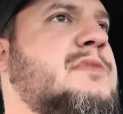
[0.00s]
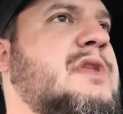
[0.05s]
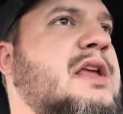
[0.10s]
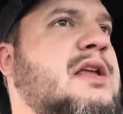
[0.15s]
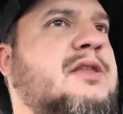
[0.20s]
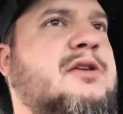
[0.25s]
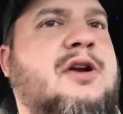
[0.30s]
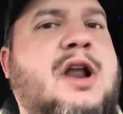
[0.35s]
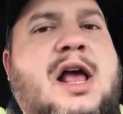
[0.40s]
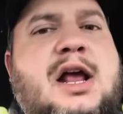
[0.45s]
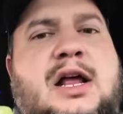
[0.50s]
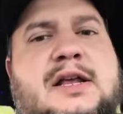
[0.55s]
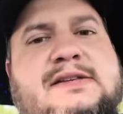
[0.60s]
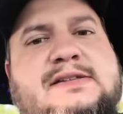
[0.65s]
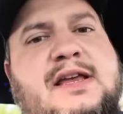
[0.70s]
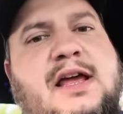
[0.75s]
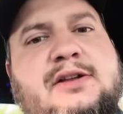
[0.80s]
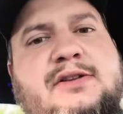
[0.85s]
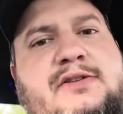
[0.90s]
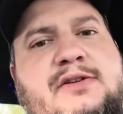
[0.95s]
They're not going to
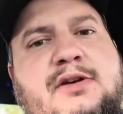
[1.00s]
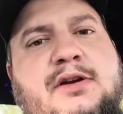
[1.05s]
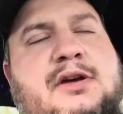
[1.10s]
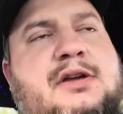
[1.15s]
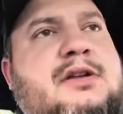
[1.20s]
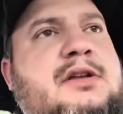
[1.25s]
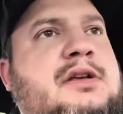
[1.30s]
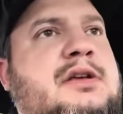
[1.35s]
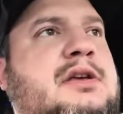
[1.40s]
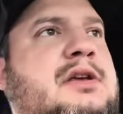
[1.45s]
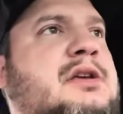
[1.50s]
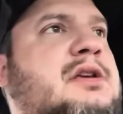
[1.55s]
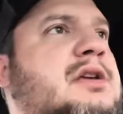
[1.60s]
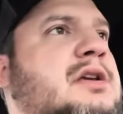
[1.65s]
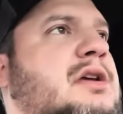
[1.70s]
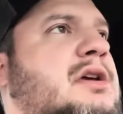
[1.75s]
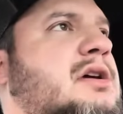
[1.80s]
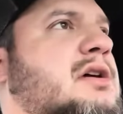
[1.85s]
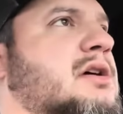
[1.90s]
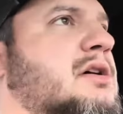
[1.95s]
sound as good,
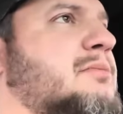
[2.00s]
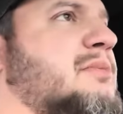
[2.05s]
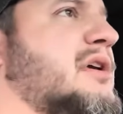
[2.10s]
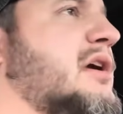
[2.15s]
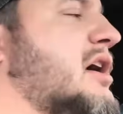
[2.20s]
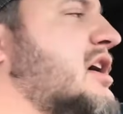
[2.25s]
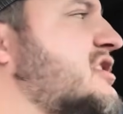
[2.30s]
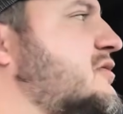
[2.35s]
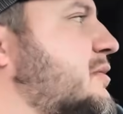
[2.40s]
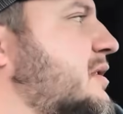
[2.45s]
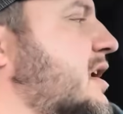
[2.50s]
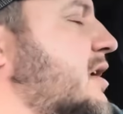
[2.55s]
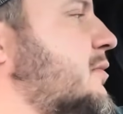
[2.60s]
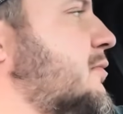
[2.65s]
be honest with you.